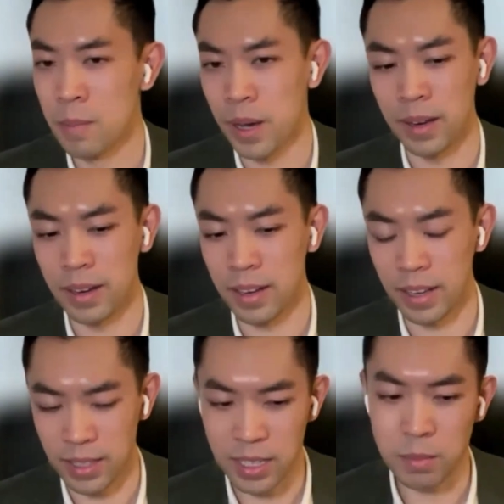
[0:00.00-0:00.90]
But
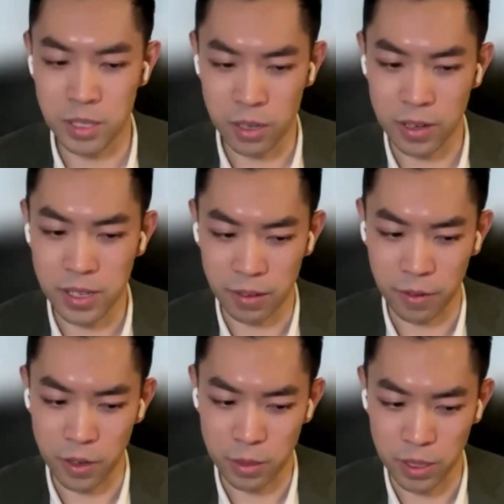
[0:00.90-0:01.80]
it seems daunting at
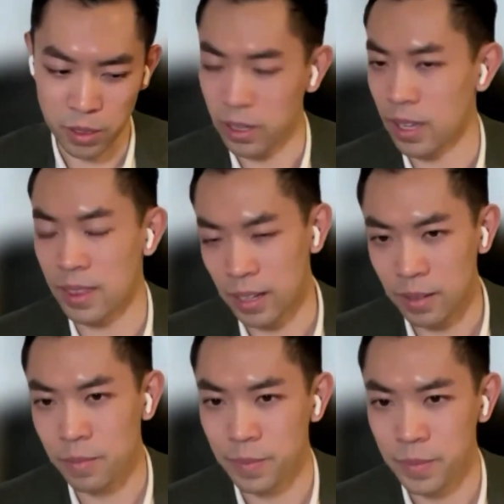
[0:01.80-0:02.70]
first, but you'll get
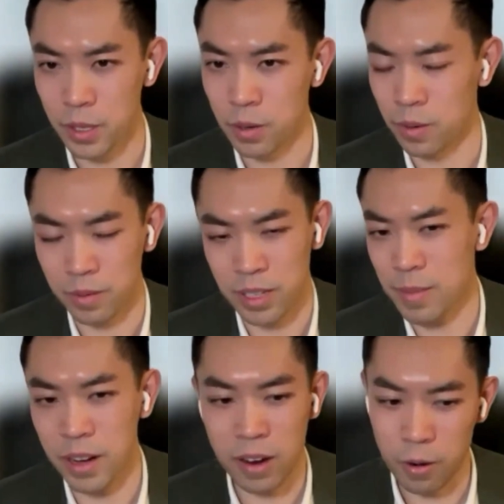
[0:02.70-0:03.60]
there. So it
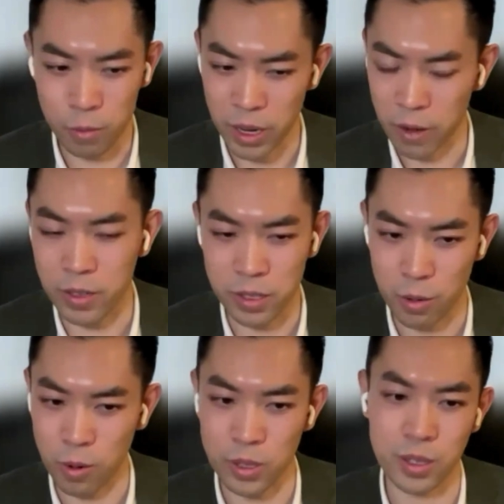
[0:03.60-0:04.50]
doesn't matter how rigorous the
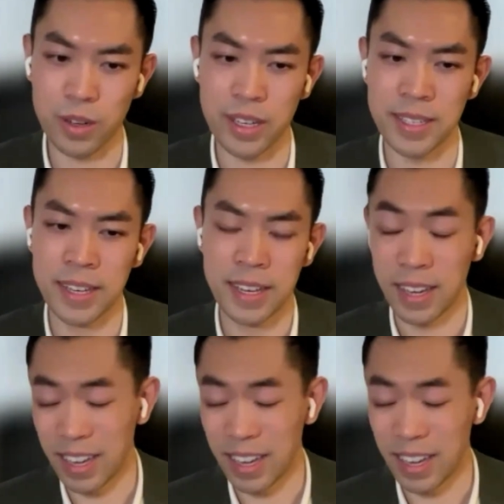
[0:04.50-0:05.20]
course load is.